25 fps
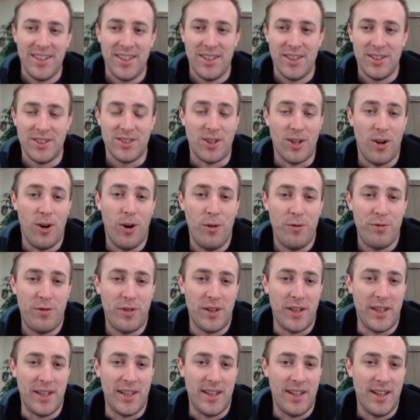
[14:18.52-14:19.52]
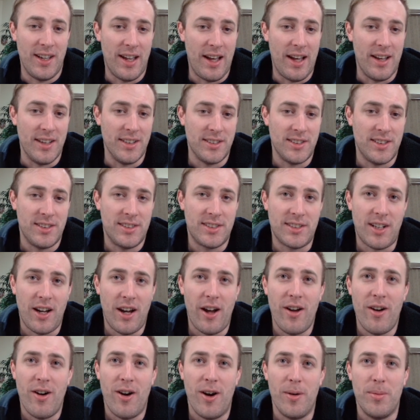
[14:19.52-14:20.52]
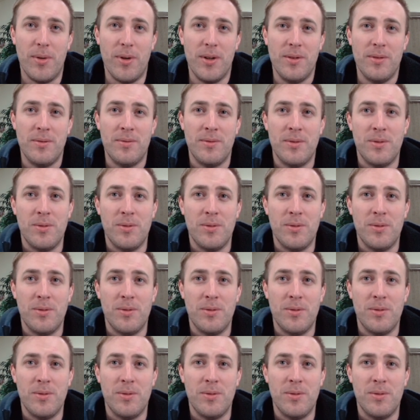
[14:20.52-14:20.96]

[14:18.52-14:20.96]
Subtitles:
So hopefully, as skyharbor,